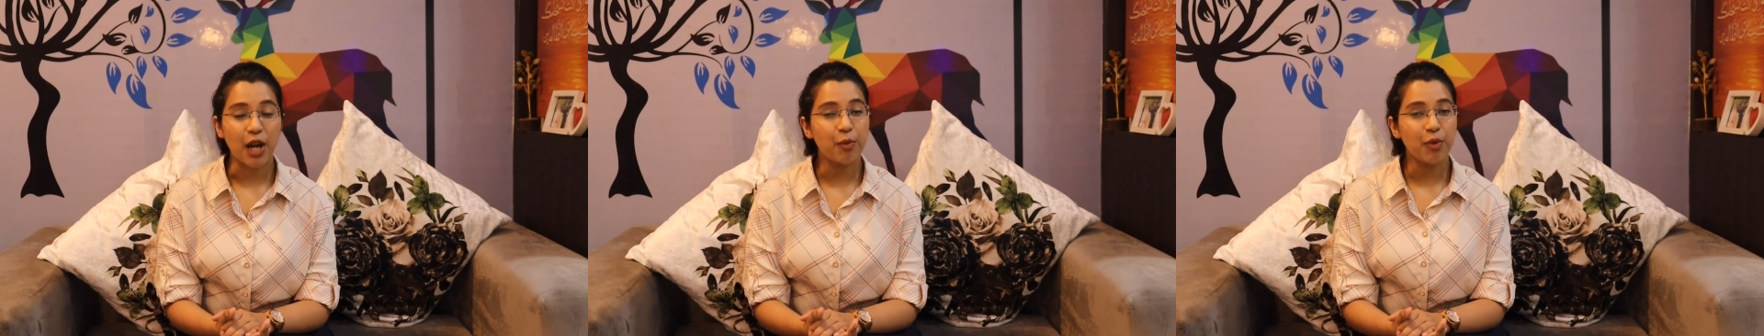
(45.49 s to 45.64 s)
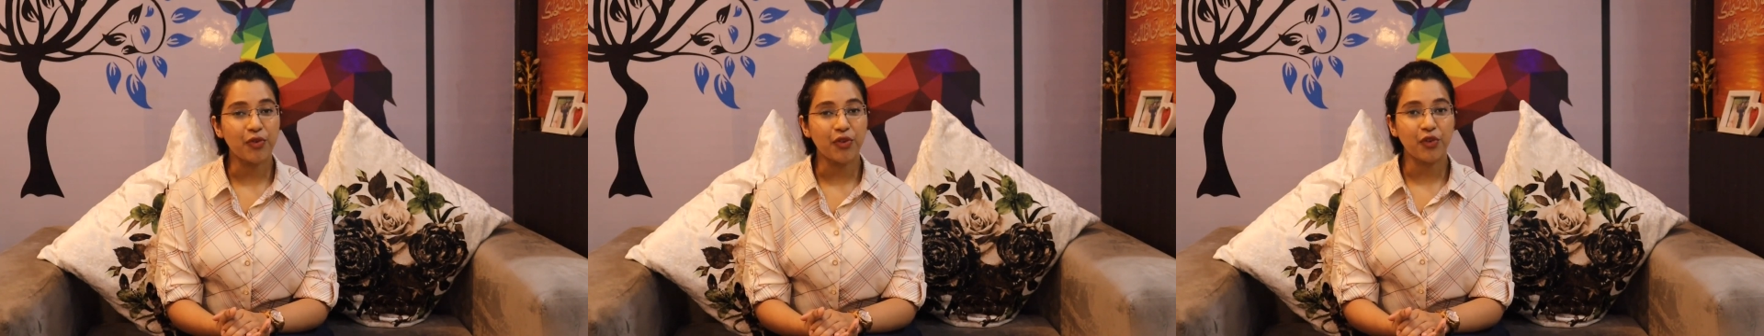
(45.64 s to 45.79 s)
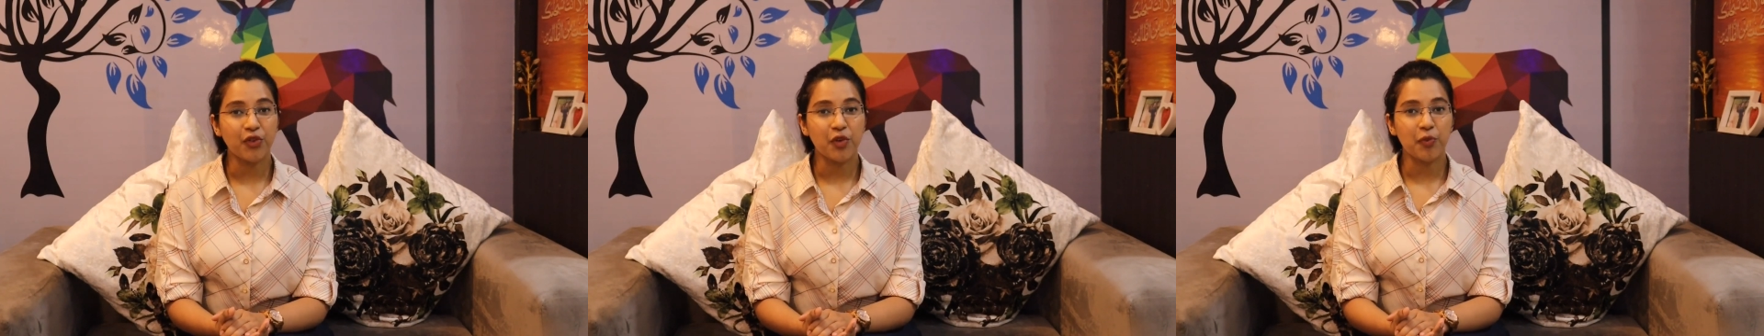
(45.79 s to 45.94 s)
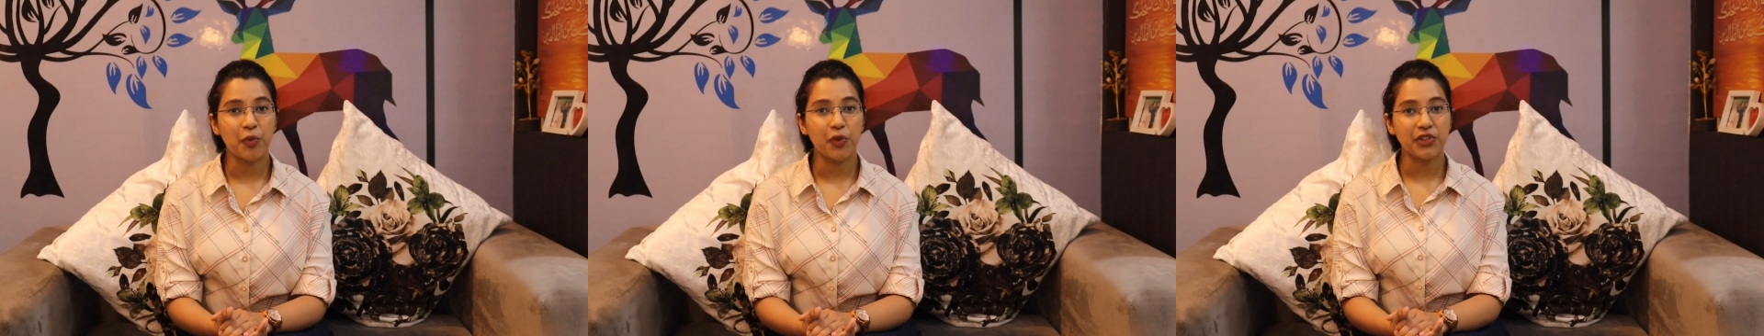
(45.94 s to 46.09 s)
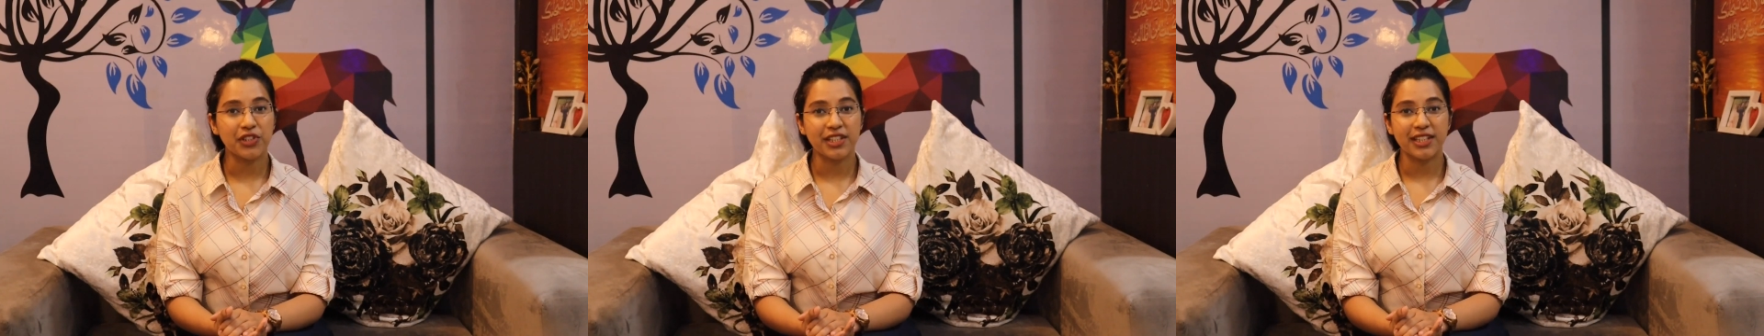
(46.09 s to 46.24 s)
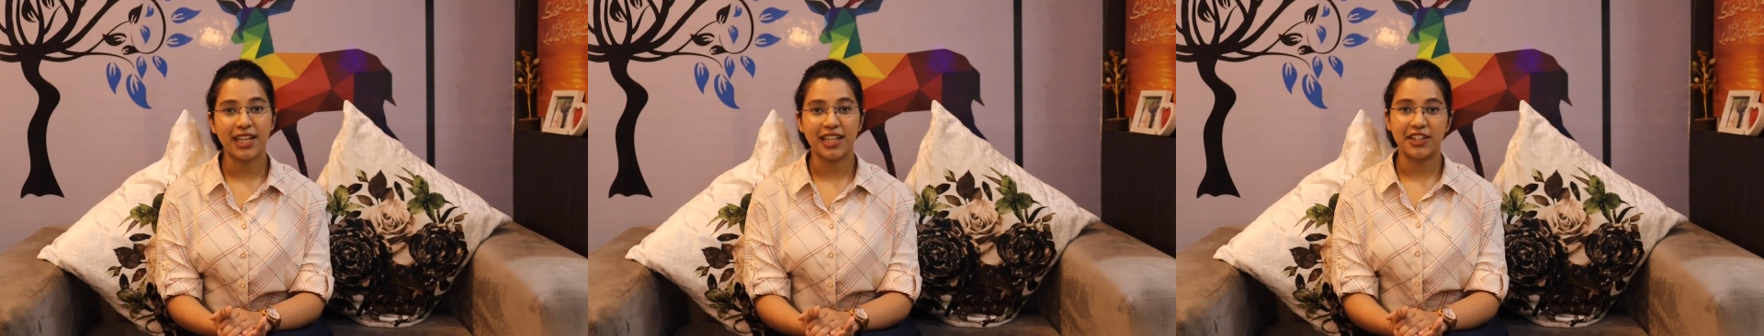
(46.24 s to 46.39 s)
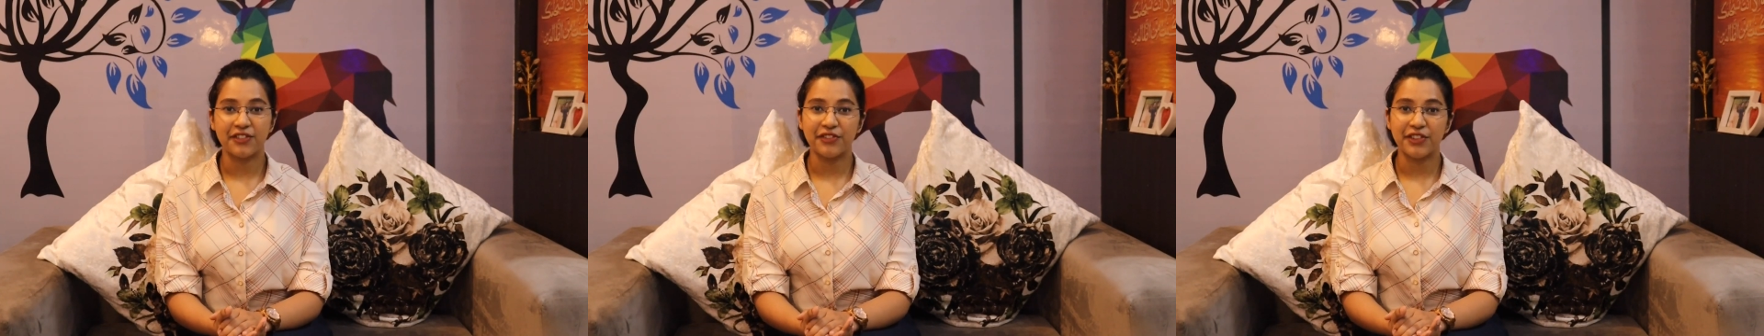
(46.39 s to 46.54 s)
And before we
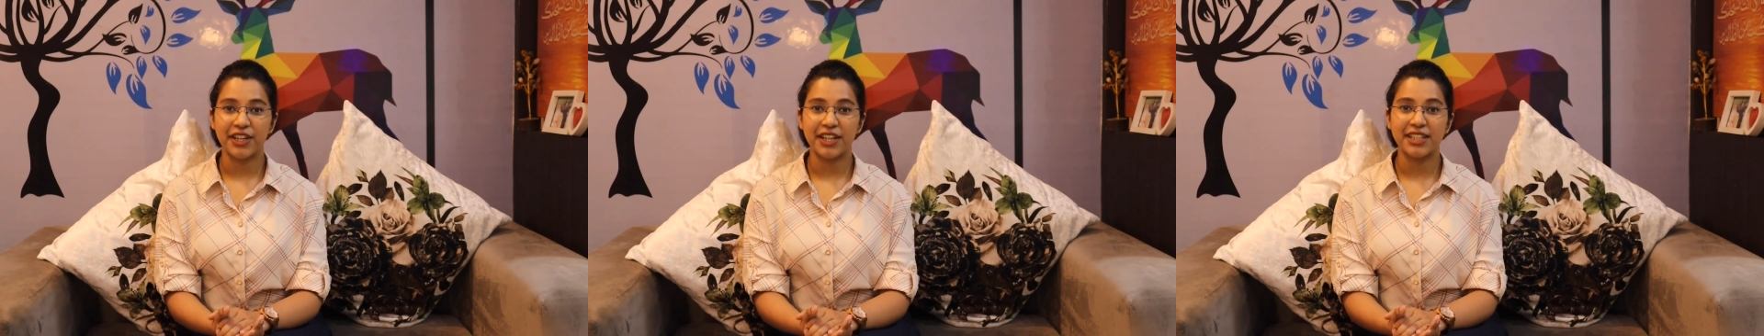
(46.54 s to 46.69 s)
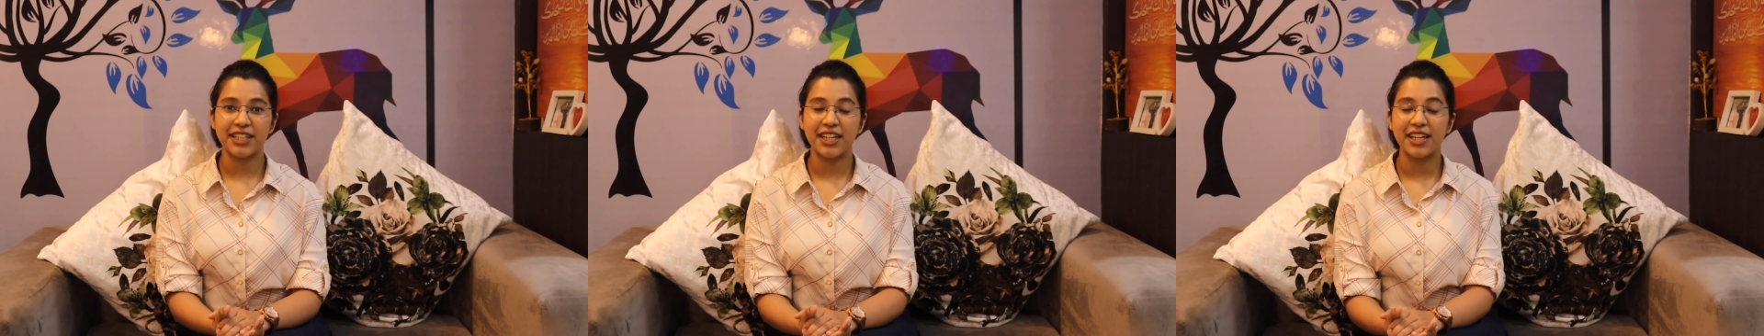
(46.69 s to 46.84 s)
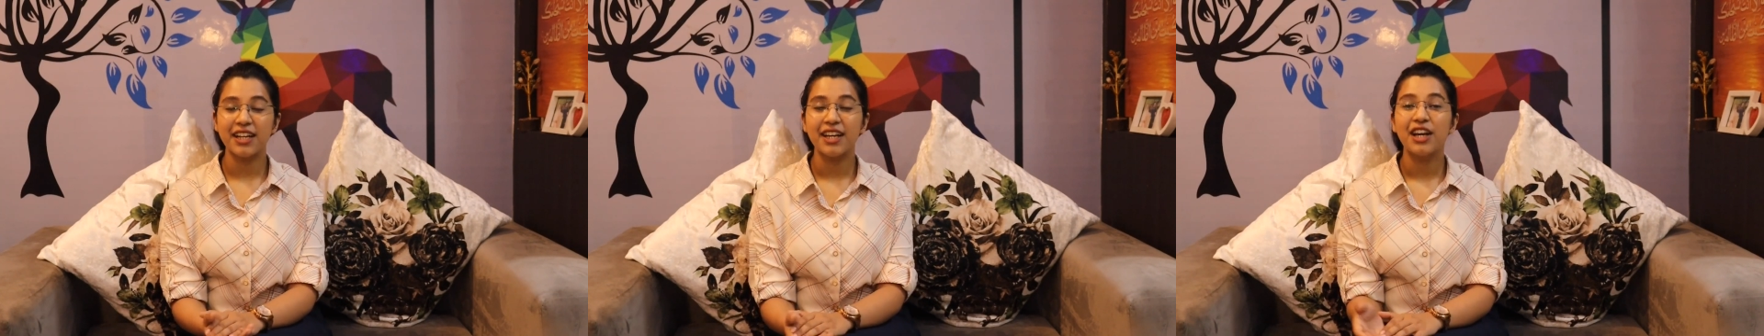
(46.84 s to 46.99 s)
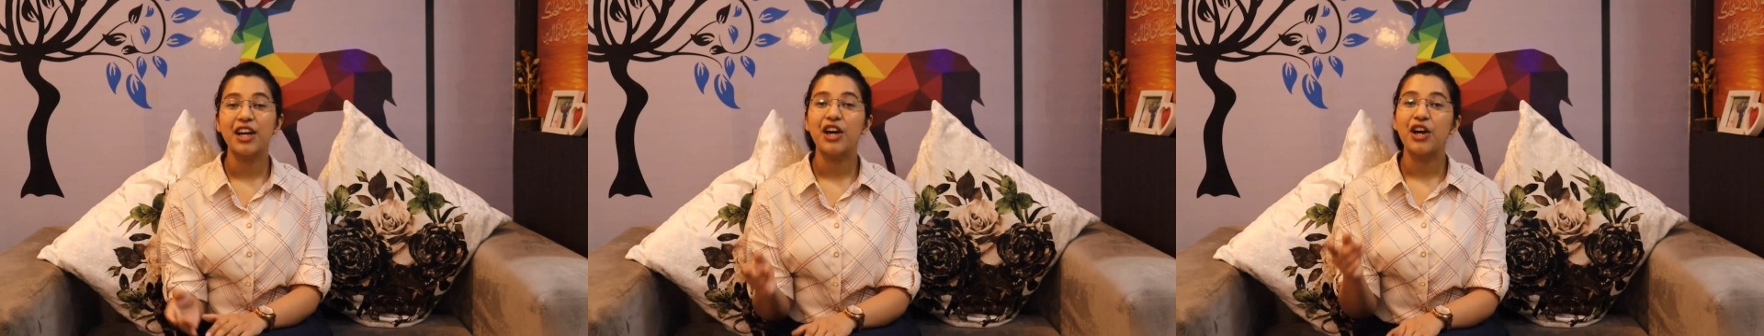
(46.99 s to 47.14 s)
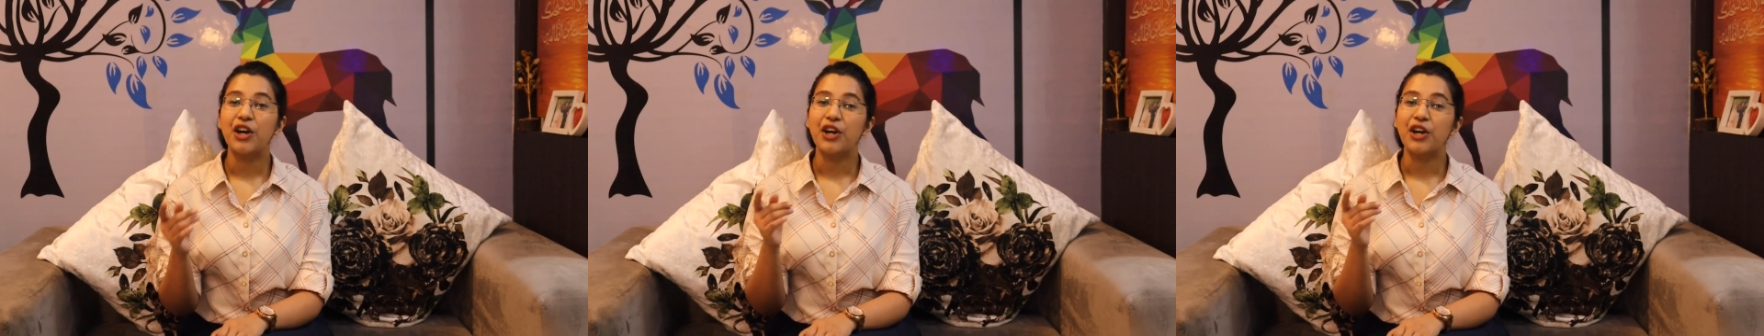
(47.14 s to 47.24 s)
proceed any further,